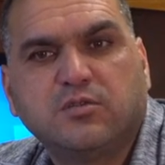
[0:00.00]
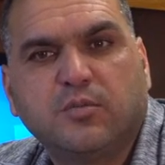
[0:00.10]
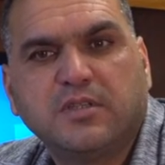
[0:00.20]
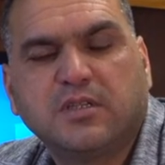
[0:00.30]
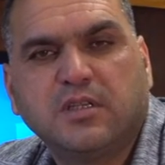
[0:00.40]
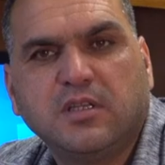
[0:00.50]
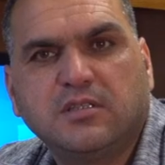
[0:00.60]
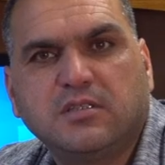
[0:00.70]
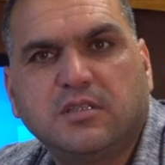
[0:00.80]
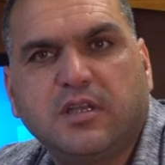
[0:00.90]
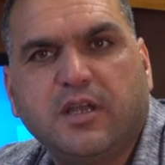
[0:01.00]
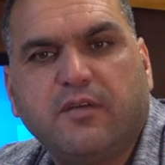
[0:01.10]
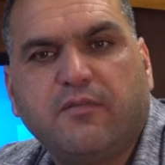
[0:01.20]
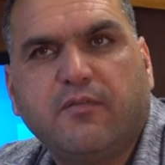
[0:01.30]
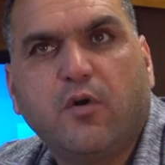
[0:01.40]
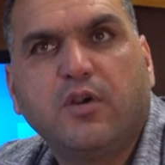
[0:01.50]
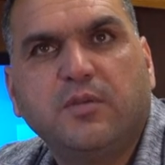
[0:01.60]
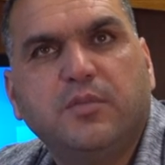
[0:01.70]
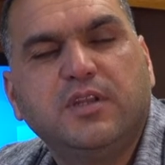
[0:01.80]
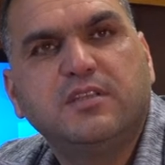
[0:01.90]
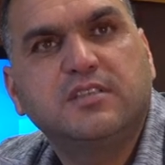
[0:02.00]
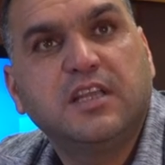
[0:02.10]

So basically, it's uh, forty minutes